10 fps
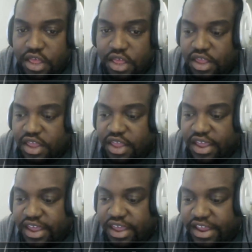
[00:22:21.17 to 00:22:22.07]

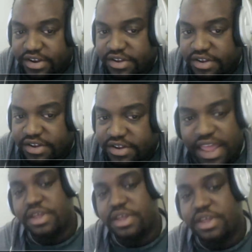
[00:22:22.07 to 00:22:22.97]
and yeah, I mean,
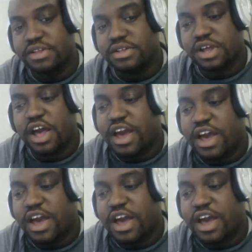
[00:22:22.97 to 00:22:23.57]
I think the